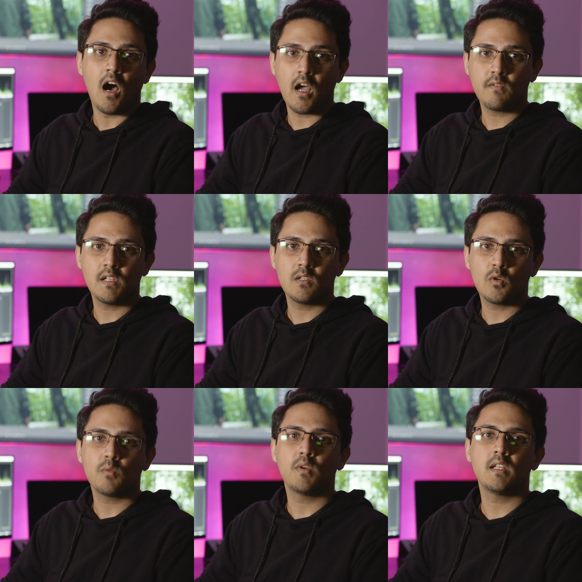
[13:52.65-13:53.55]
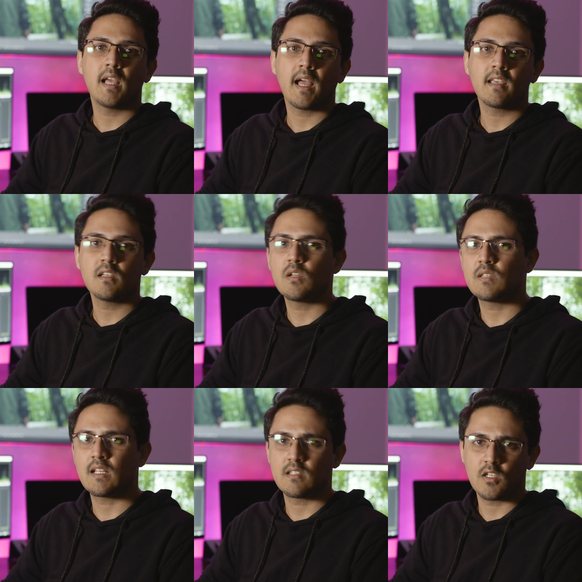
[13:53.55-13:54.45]
I will normally hang
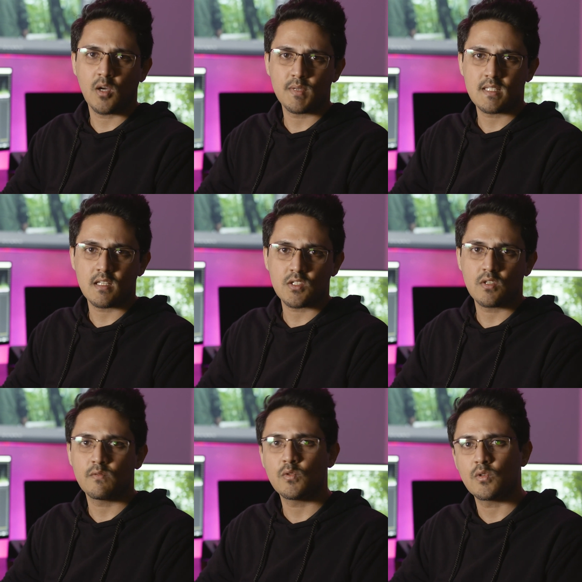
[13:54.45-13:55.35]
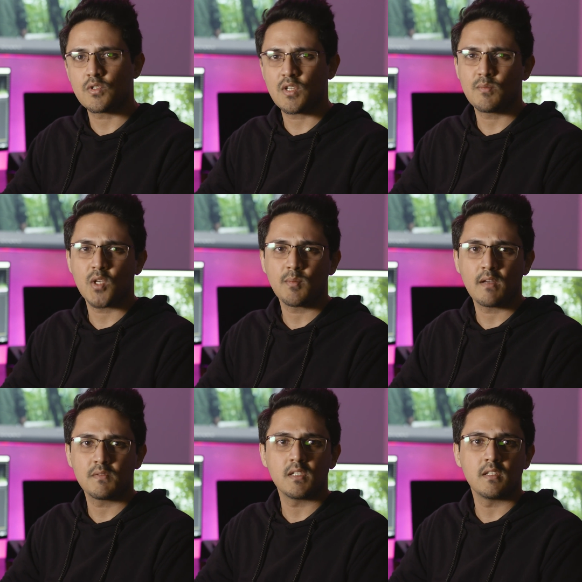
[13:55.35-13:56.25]
out at the comment section for some time
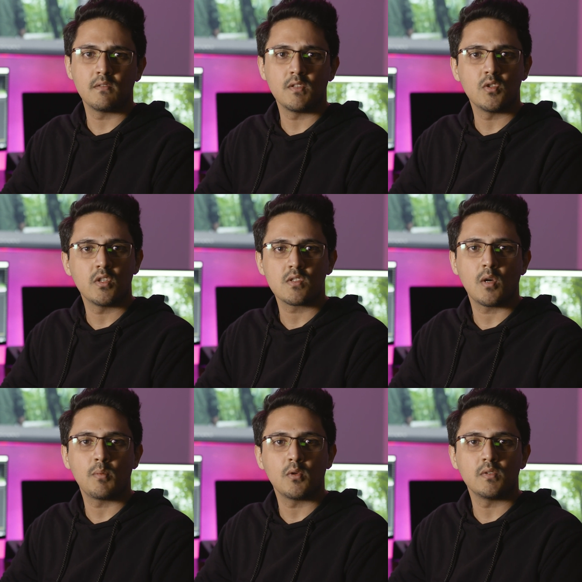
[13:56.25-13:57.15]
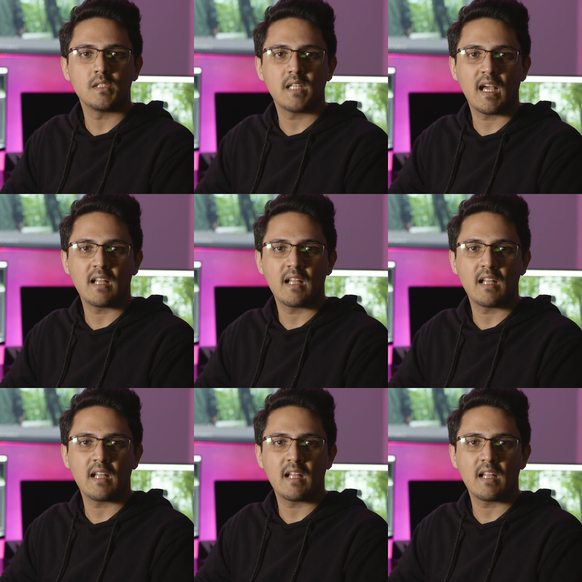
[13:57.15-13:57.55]
after the video is uploaded